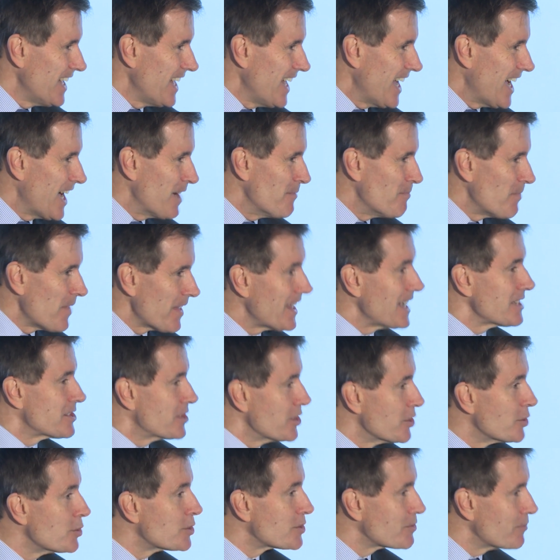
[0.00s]
Um, that's a
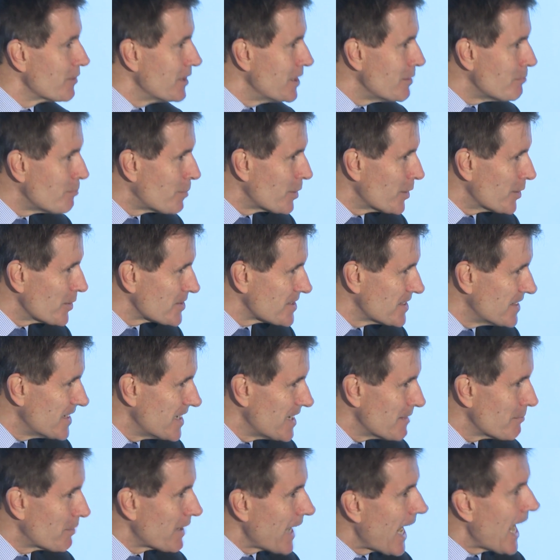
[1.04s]
useful input,
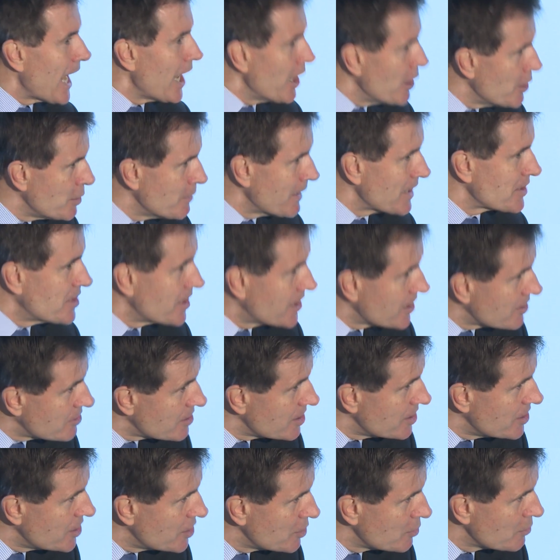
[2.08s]
but how are you actually going
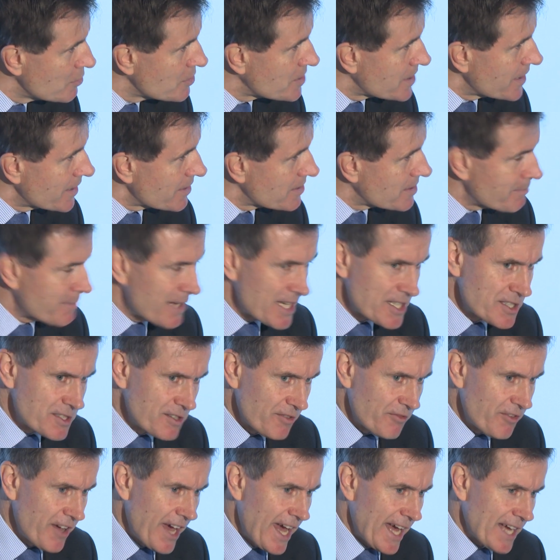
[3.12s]
to use it to best
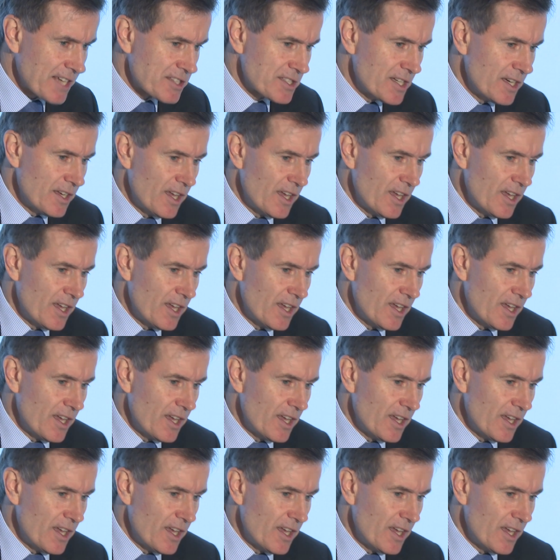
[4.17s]
effect?